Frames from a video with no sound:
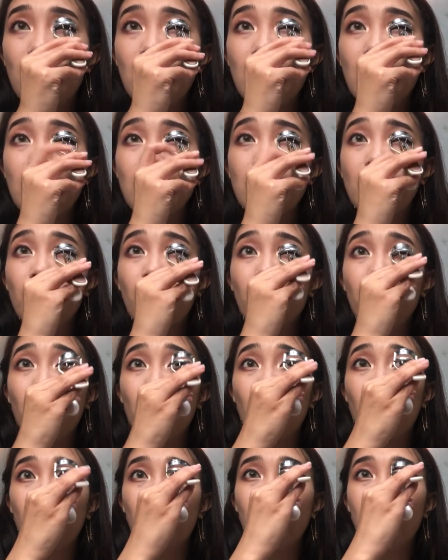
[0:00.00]
is
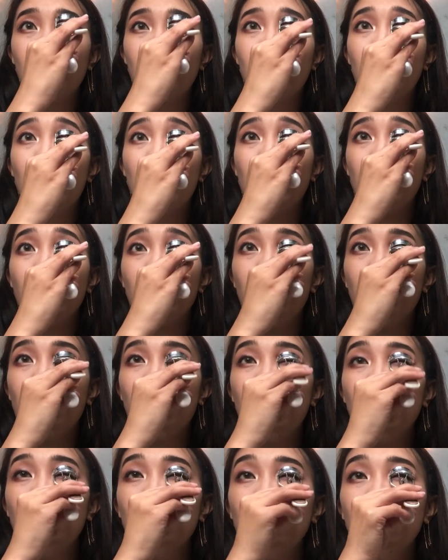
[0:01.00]
for
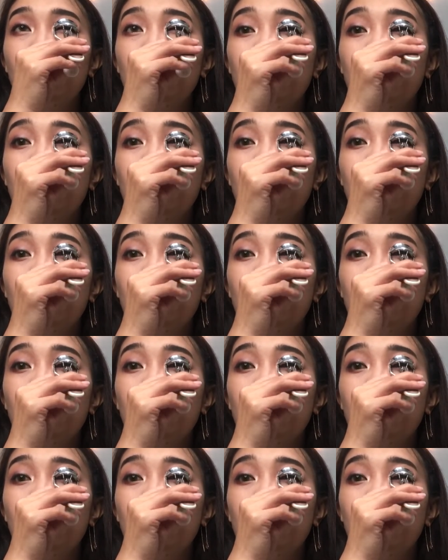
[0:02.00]
lengthening.